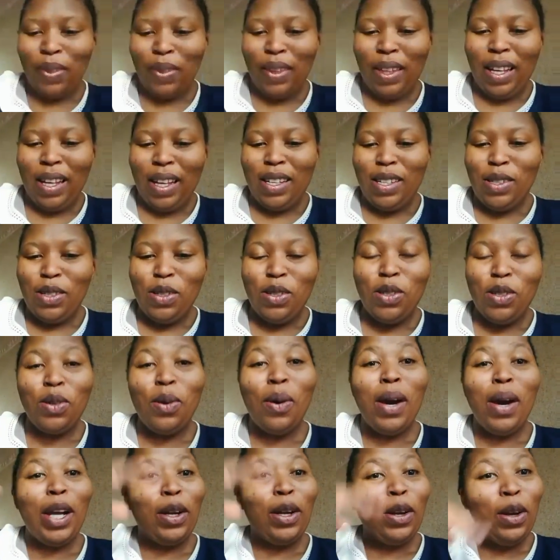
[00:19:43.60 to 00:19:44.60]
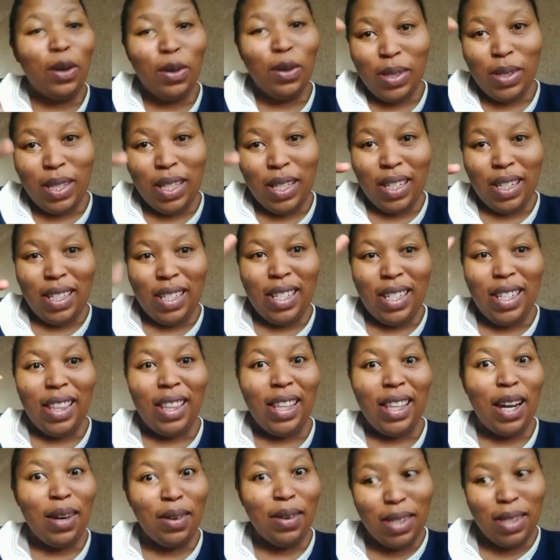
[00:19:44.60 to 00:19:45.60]
So I closed it. That was a
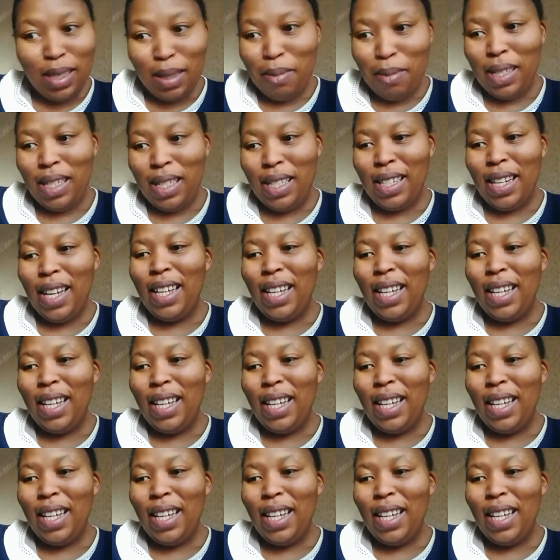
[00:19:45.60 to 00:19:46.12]
mistake.